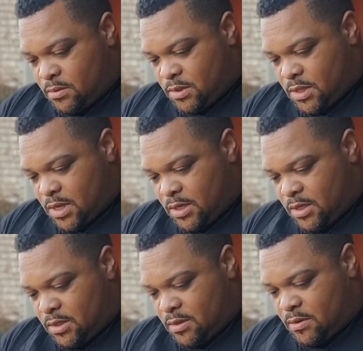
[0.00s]
Slide
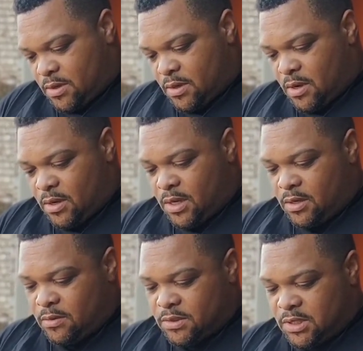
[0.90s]
this on here, and all you
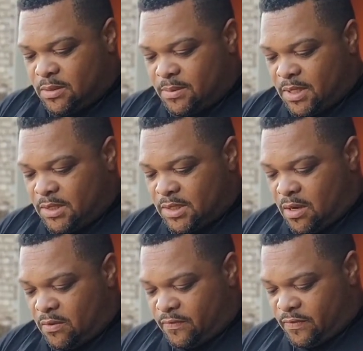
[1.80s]
gotta do is slip these
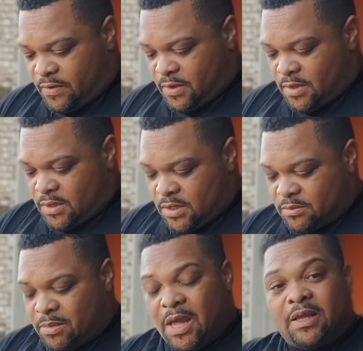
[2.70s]
off.
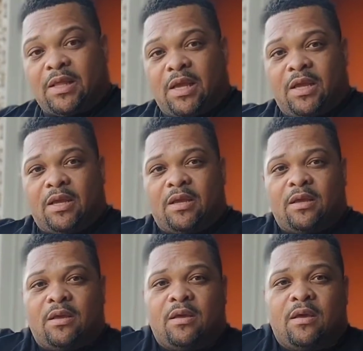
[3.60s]
This black thing.
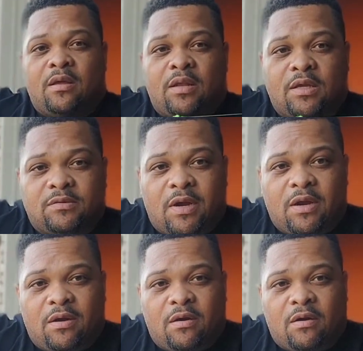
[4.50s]
These right
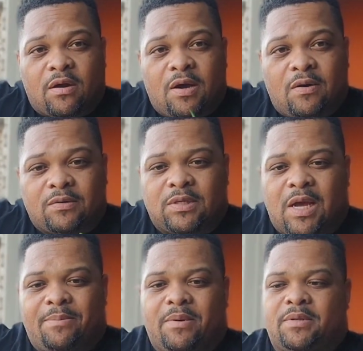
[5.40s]
here are caulk
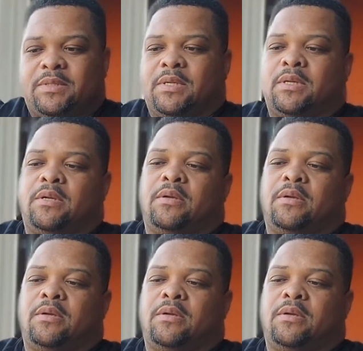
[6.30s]
stoppers.